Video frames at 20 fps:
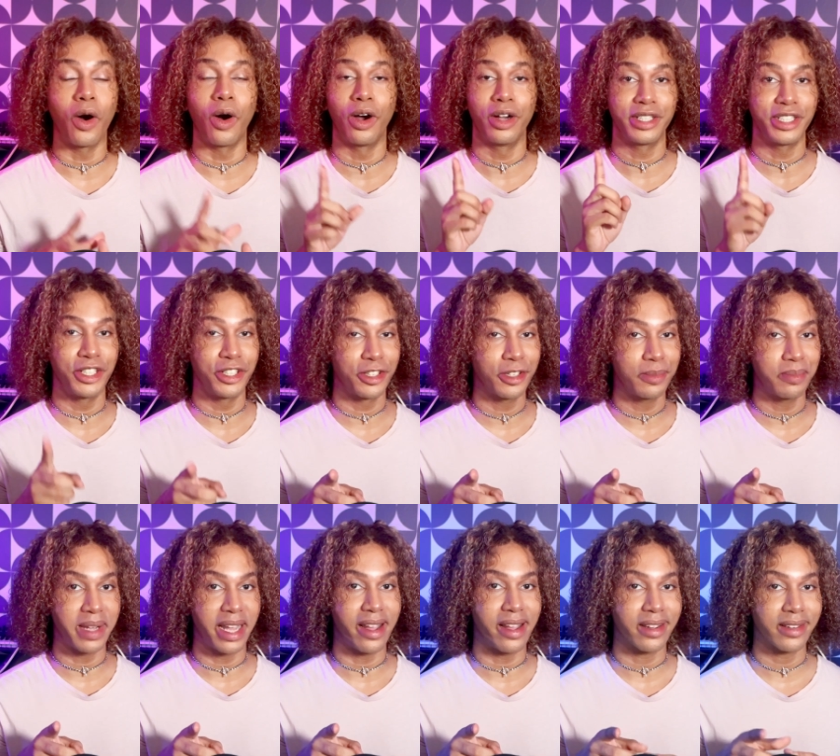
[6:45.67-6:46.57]
on your
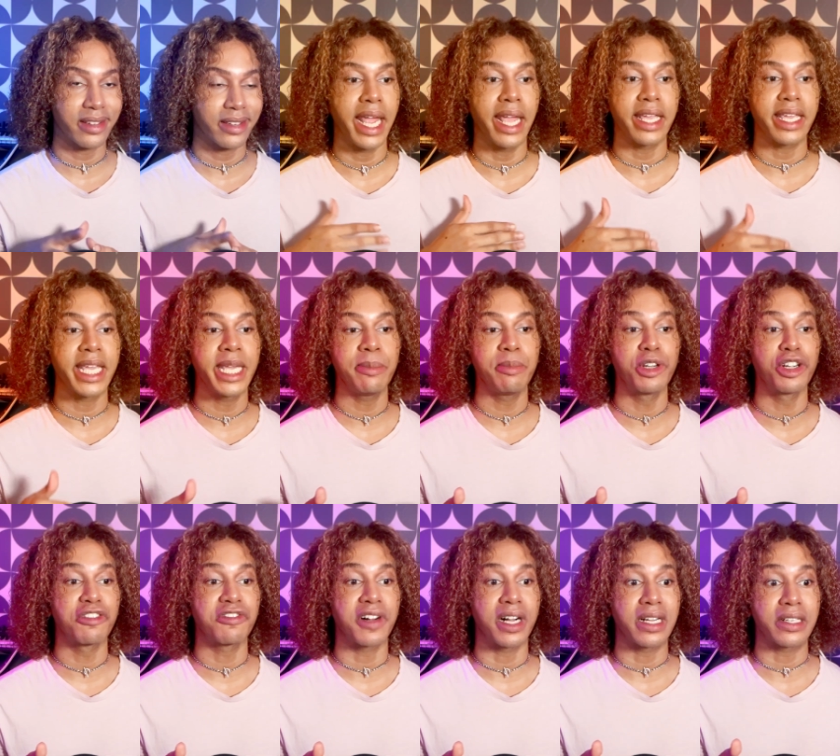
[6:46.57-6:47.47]
Mac and keep
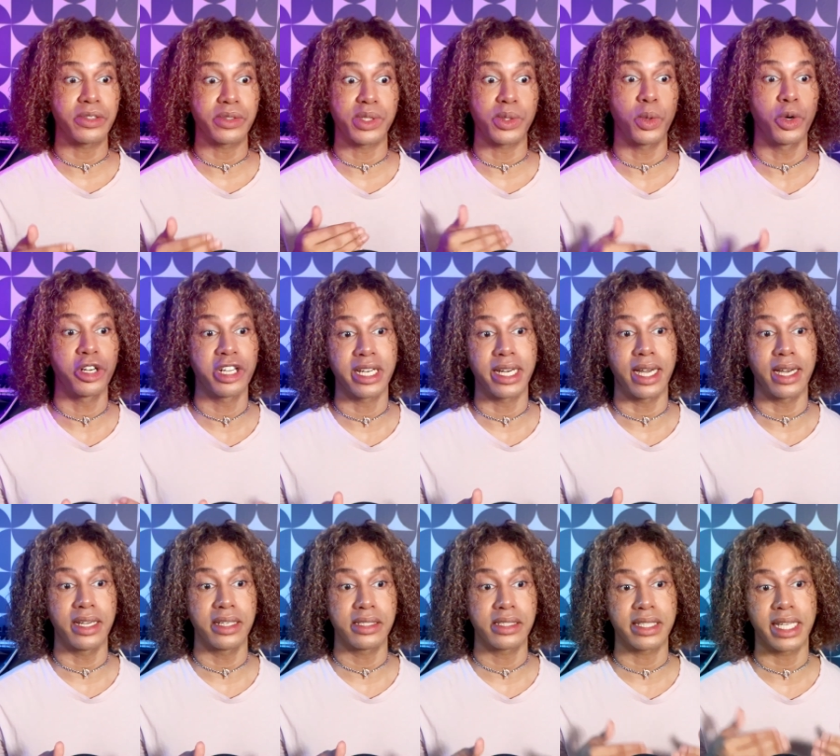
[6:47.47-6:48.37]
your files
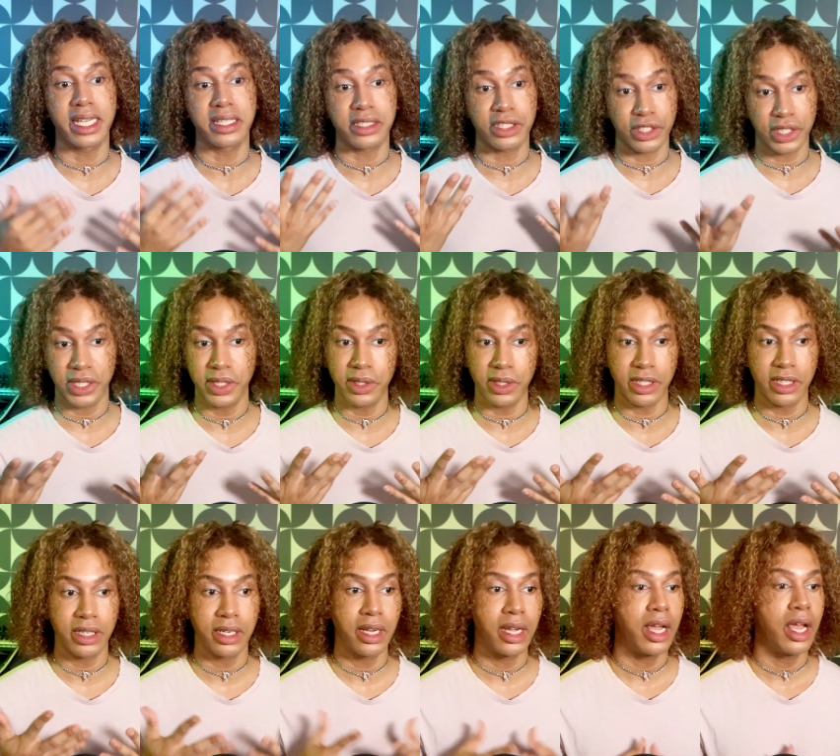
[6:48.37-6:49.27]
organized and
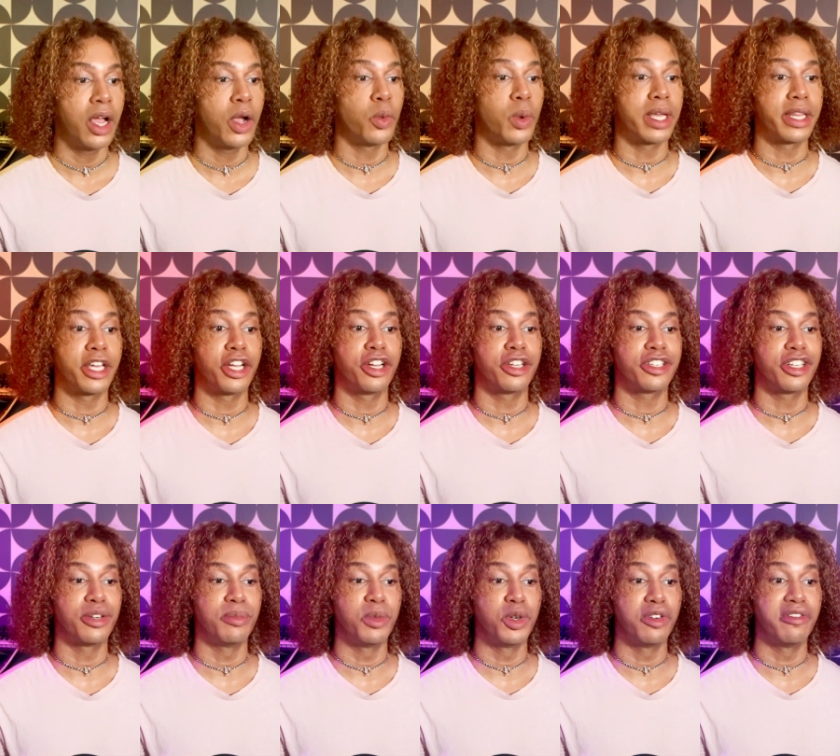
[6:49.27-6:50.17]
secure, whether
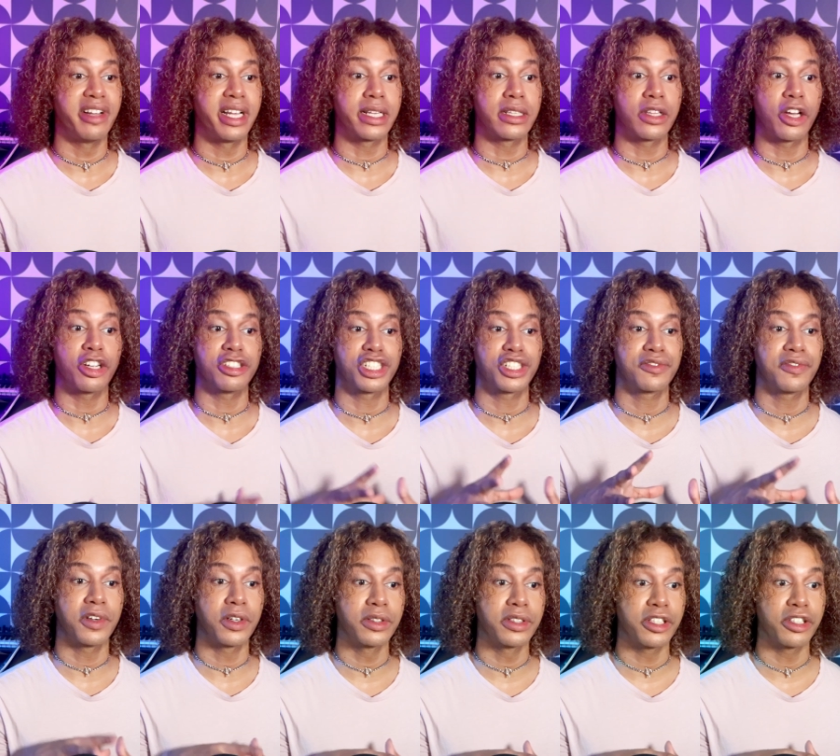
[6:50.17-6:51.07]
you're moving large
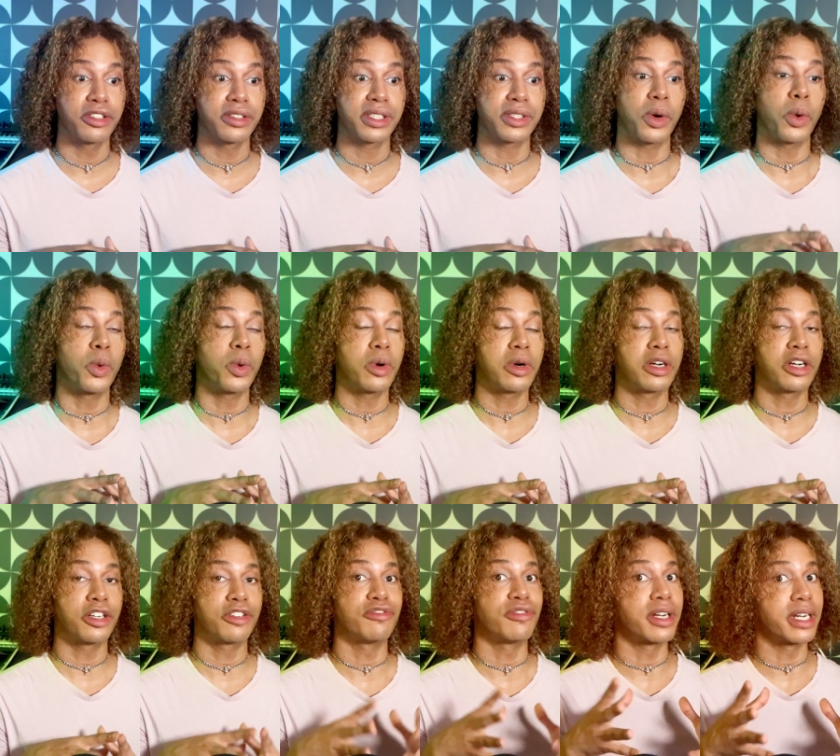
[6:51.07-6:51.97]
folders
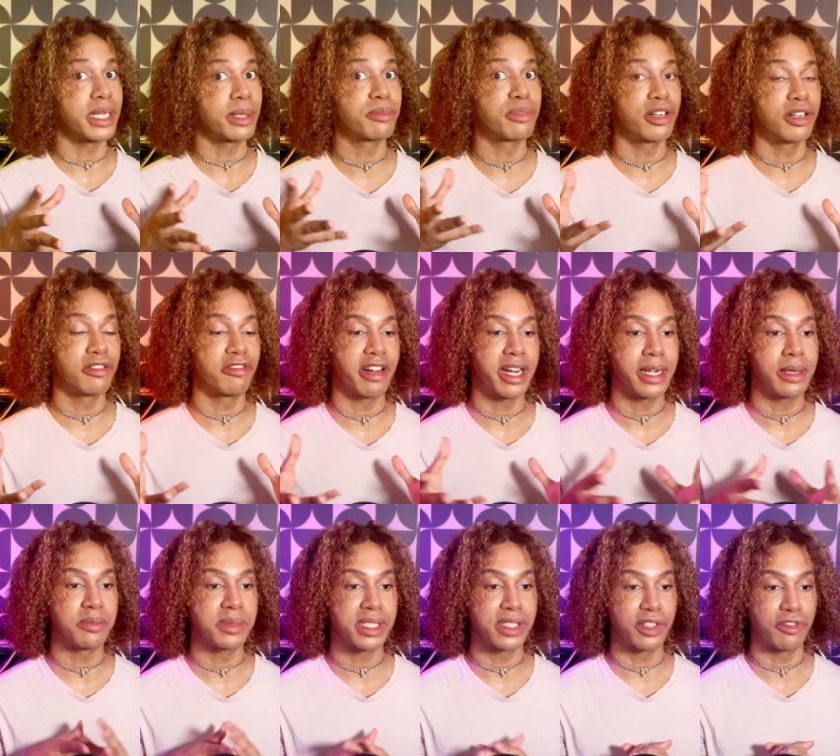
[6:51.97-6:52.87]
or running
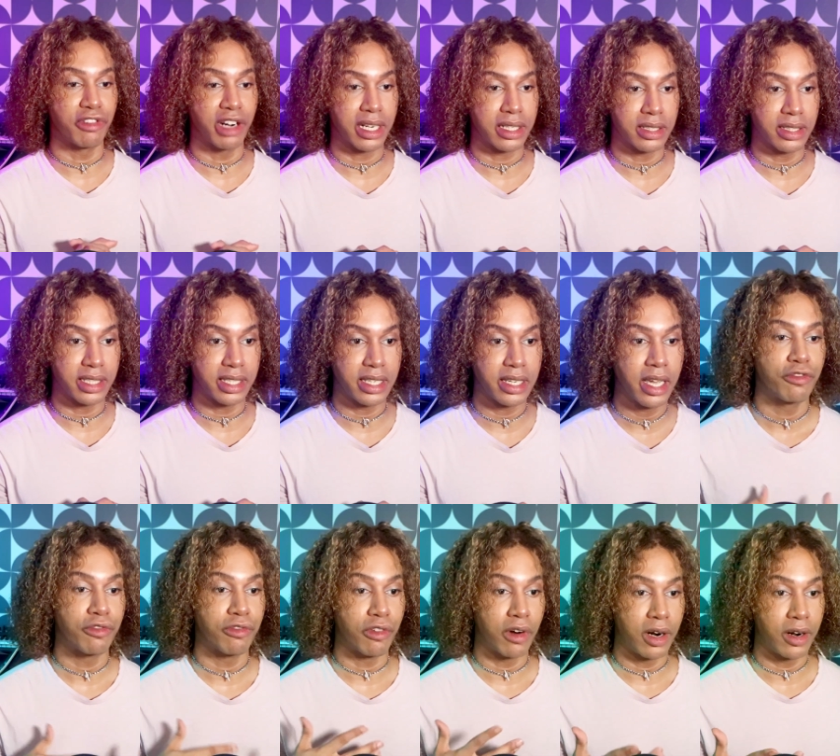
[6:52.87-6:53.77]
programs directly
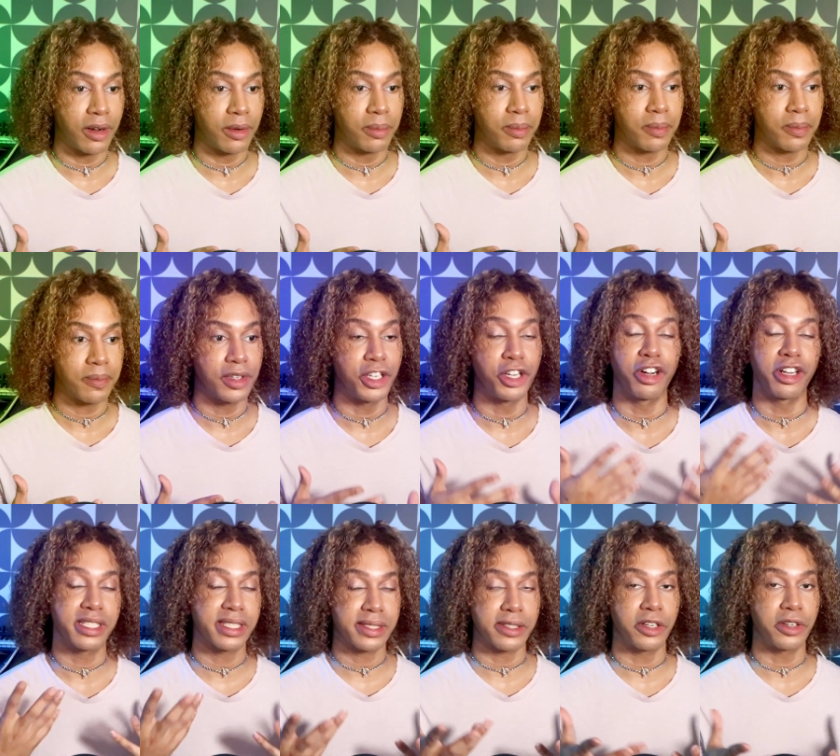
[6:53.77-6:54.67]
from your
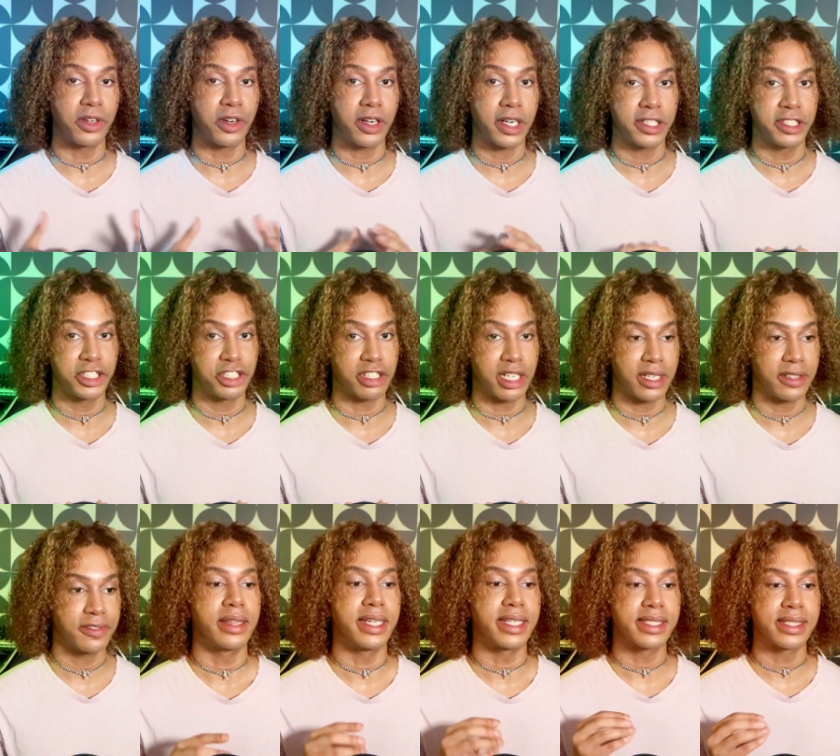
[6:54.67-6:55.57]
external hard
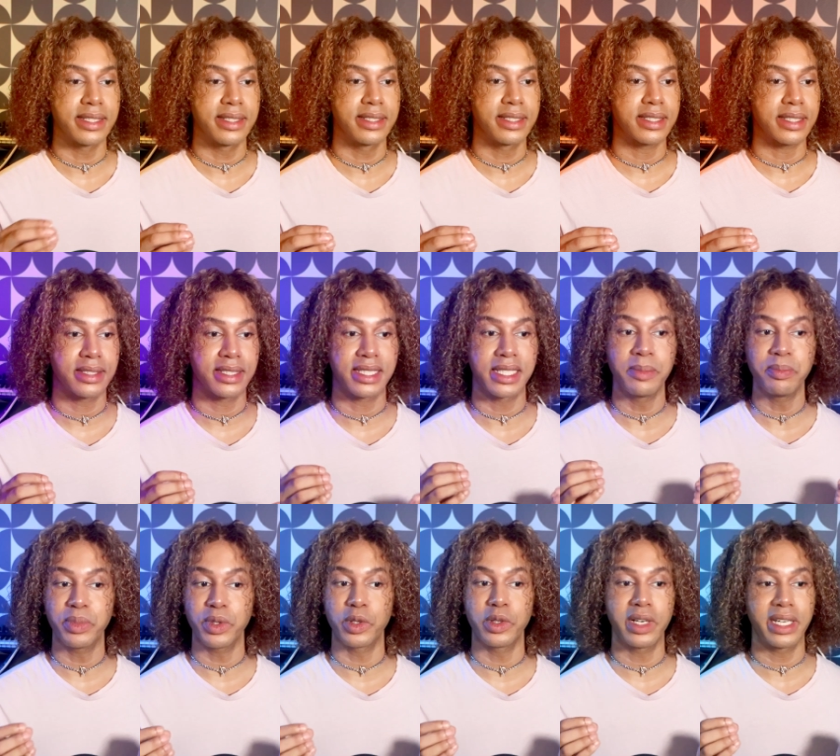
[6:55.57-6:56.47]
drive. This is a
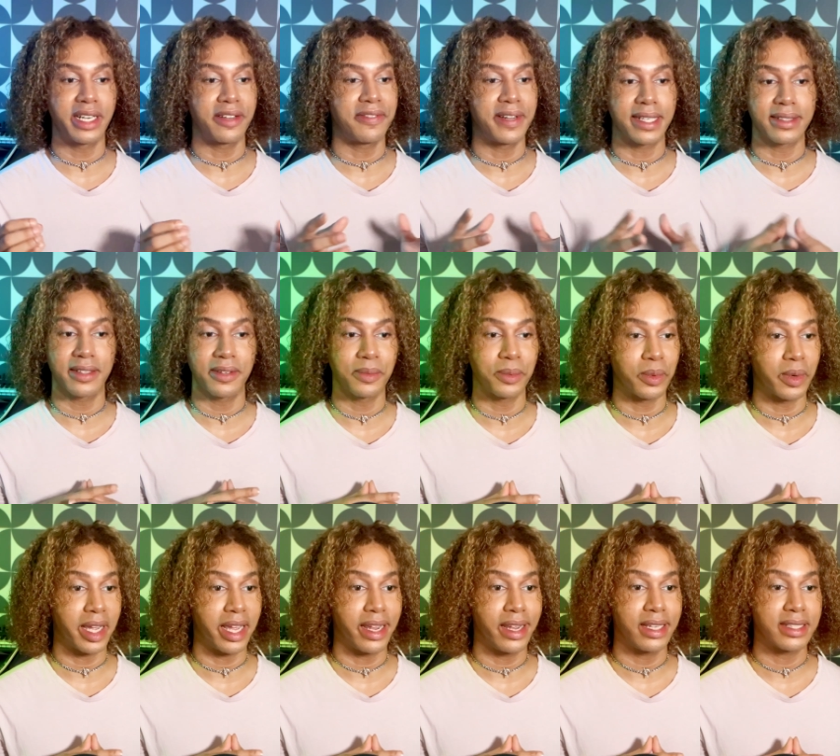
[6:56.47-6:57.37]
simple and effective
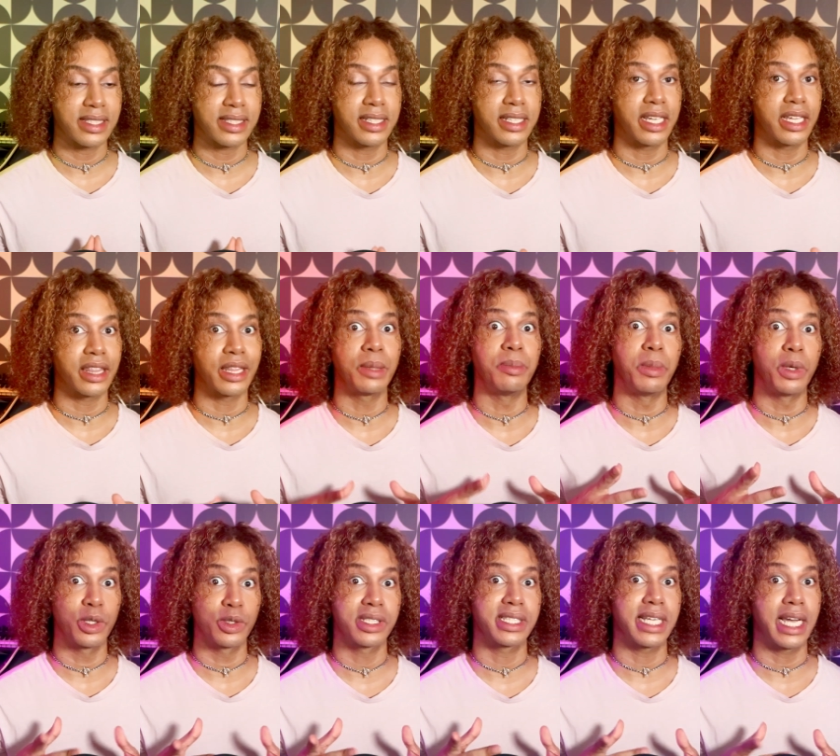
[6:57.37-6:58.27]
way to get the
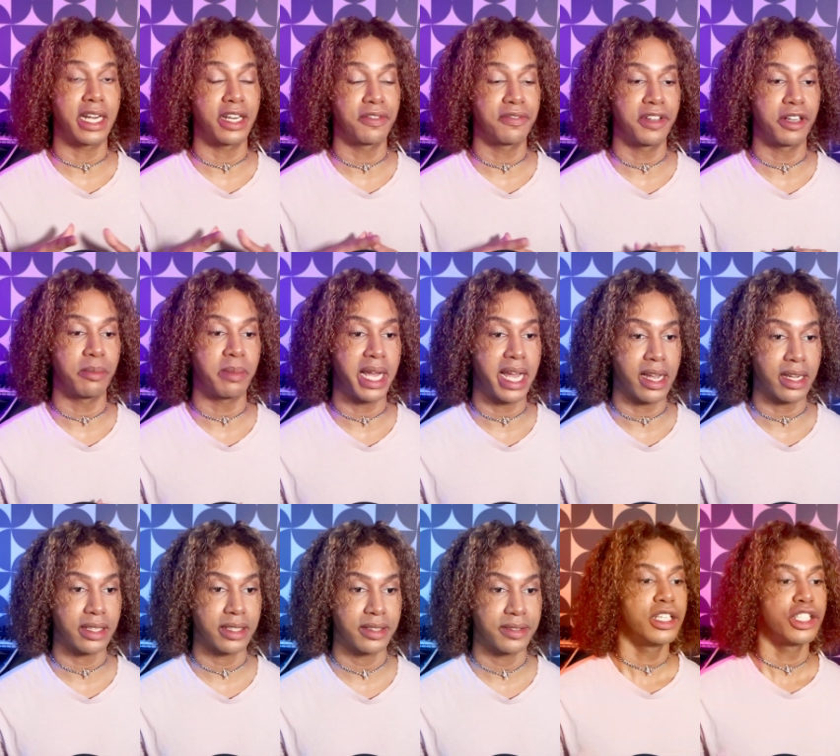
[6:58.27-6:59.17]
most out of your
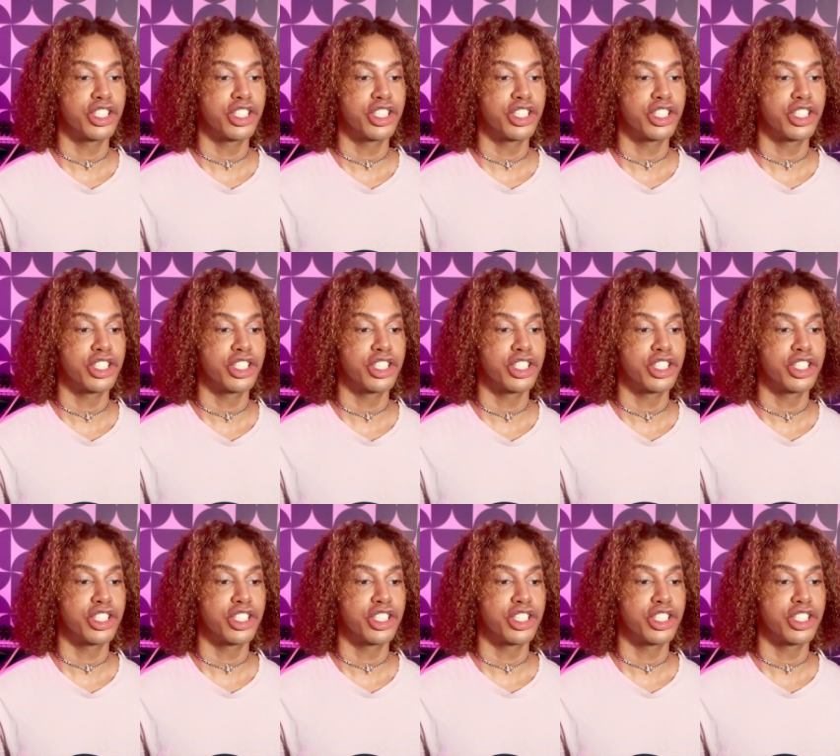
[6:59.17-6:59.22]
Mac.